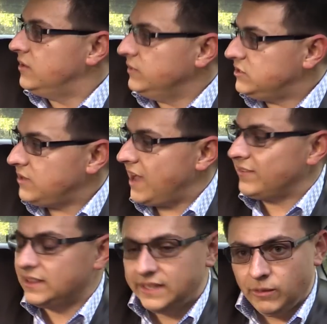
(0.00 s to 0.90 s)
We do have
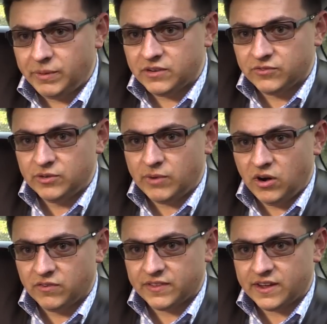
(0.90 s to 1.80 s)
a little bit of room
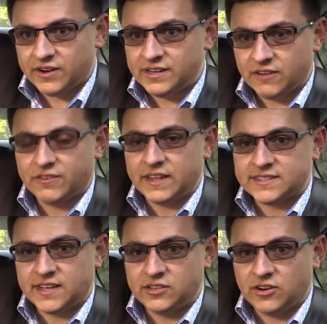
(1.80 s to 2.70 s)
over there, enough for that
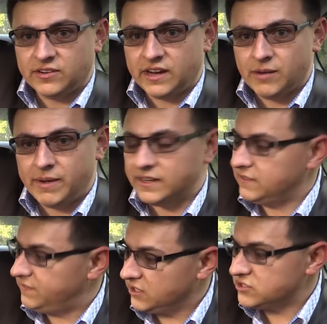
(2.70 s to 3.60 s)
side curtain airbag to
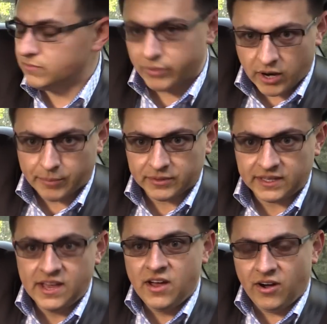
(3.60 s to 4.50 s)
function
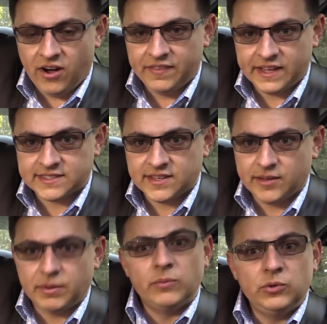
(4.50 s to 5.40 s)
properly on that
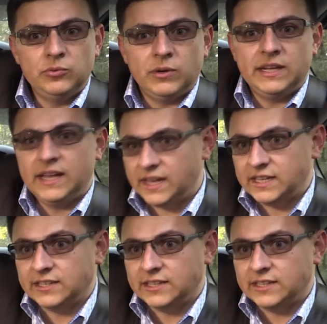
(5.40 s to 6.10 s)
side, but I wouldn't want to get any